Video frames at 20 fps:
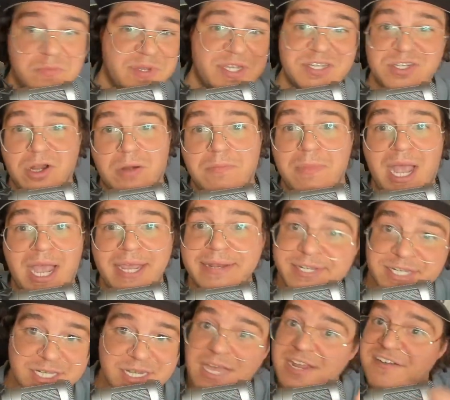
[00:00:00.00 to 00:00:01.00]
because our mind
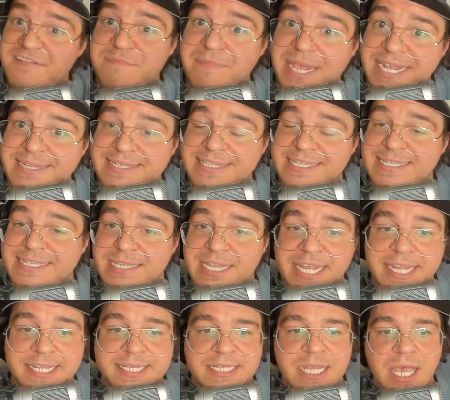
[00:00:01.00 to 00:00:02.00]
just kind of makes these
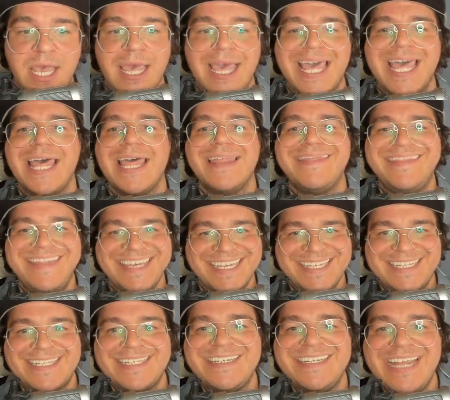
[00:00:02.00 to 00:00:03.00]
links, this
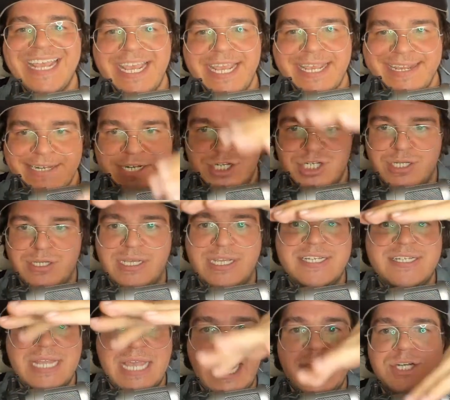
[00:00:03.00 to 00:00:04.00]
stage,
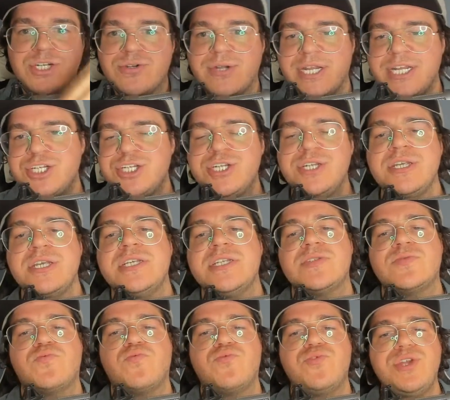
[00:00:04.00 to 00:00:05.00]
exaggeration, is
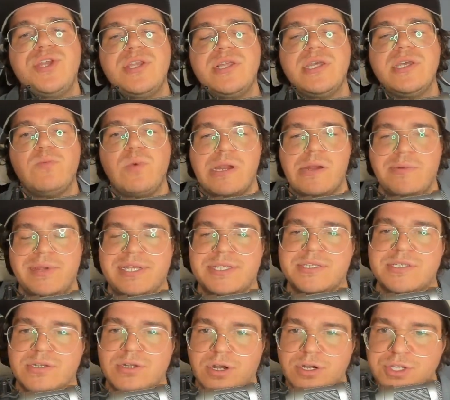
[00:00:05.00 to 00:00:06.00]
really where we can
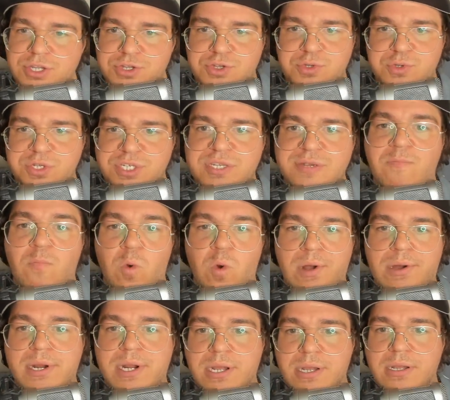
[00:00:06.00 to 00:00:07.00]
start to do some
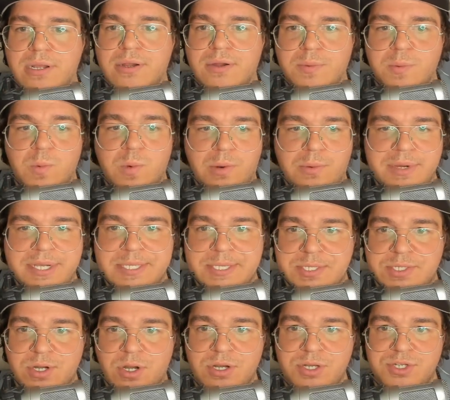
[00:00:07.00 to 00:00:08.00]
work, where we can
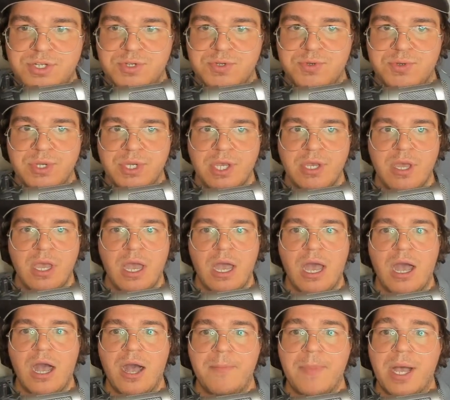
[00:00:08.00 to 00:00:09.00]
start to
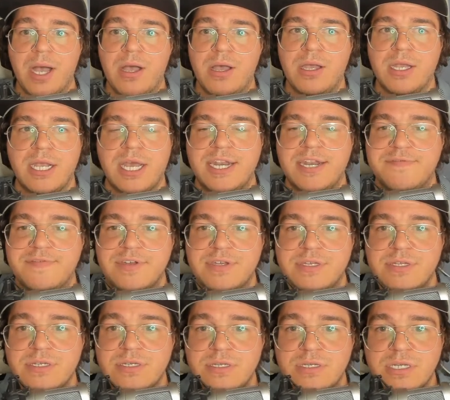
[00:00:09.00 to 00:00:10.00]
kind of
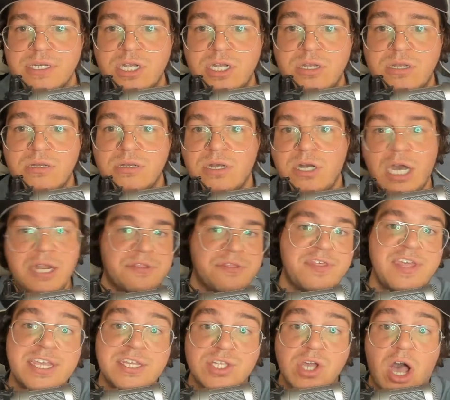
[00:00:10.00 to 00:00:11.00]
cut
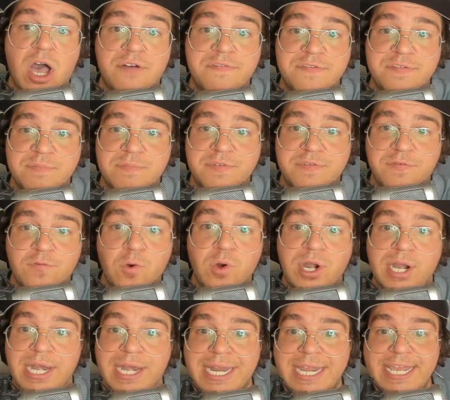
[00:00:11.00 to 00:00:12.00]
things off
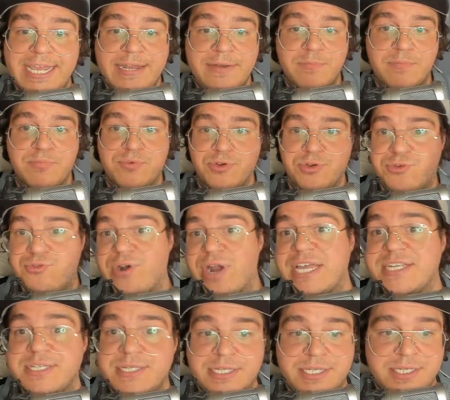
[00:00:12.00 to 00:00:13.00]
before it
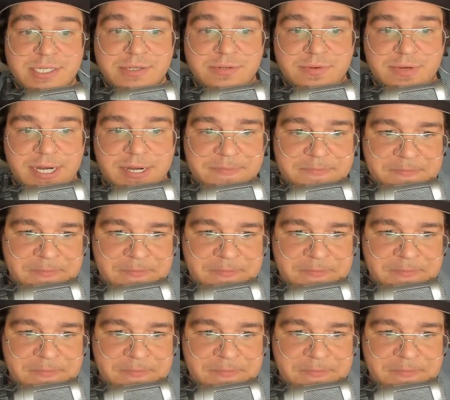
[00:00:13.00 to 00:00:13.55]
progresses, right?